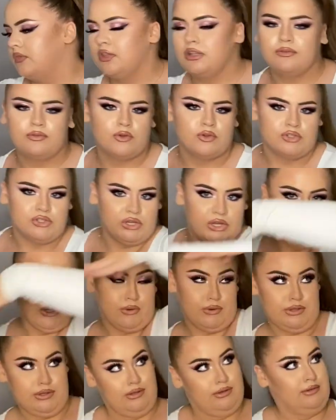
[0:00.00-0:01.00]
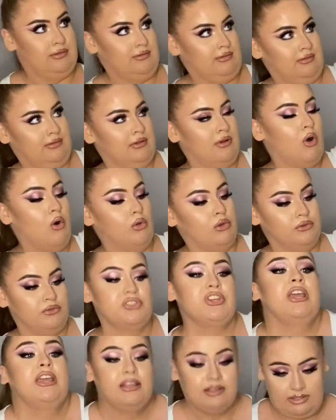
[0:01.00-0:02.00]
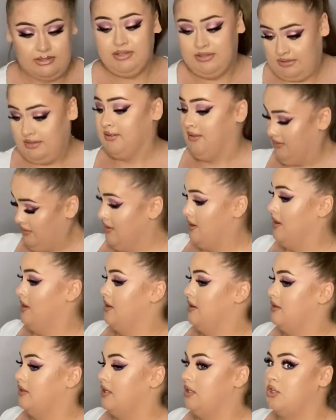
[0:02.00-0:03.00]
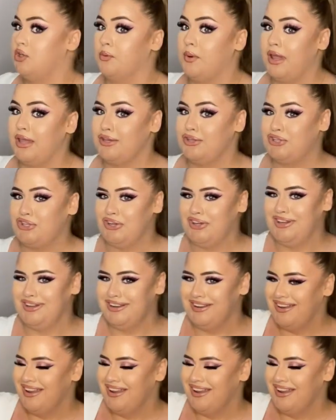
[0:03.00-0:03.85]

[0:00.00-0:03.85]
then of course you can go on to all of Jade's situation.